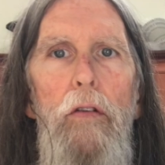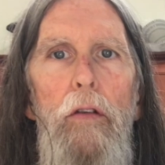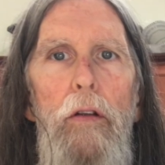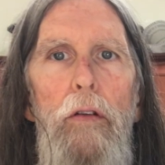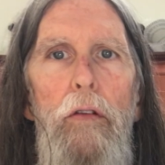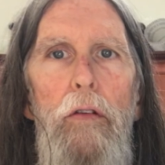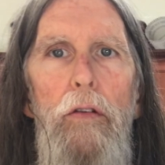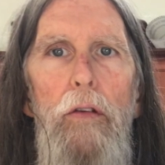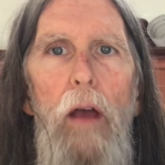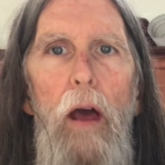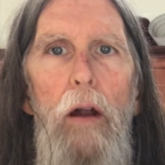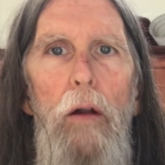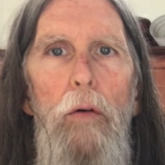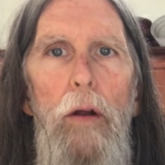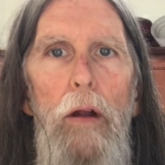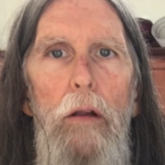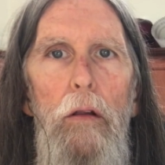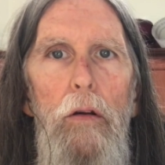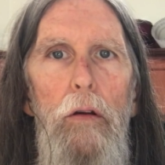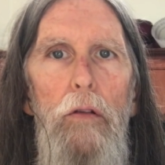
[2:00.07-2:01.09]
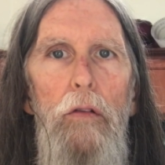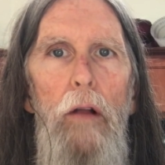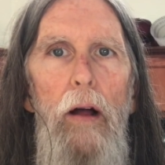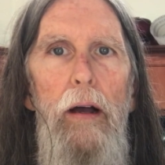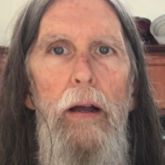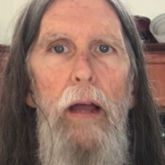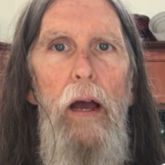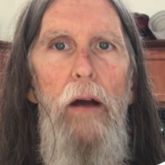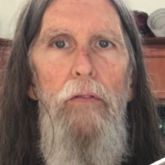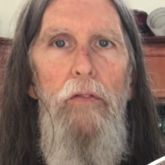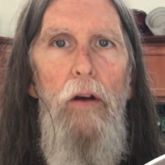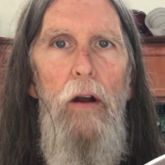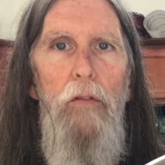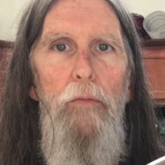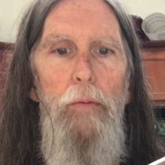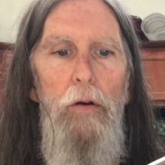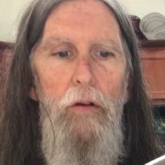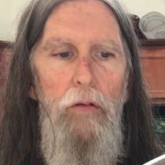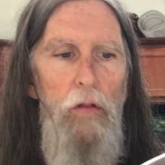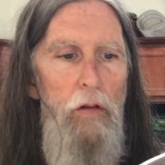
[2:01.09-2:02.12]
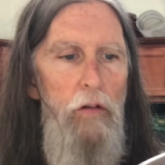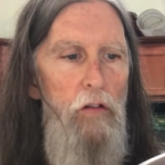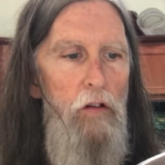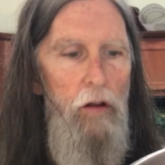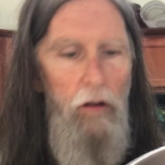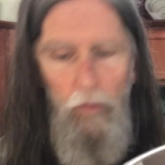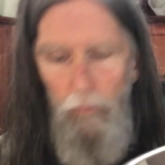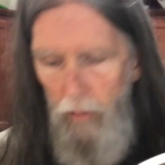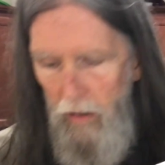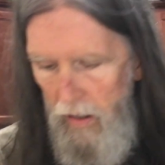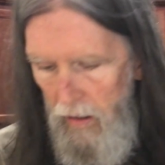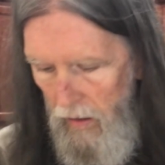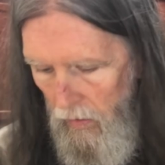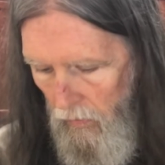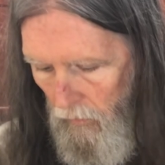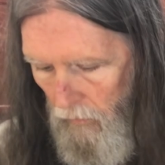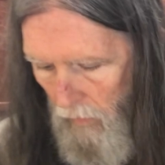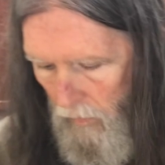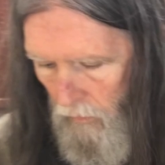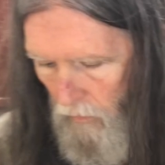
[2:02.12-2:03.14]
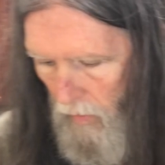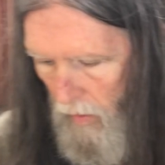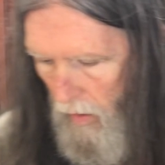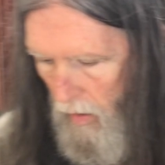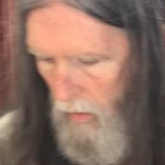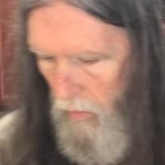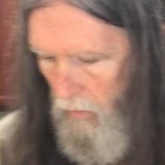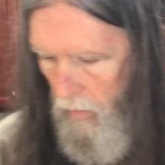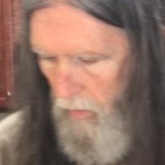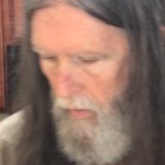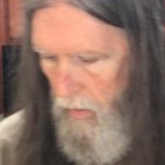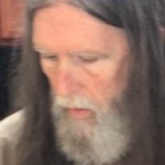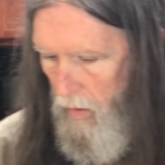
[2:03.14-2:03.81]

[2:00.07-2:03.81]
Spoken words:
This is kind of what it looks like after I've put the chickpeas in there.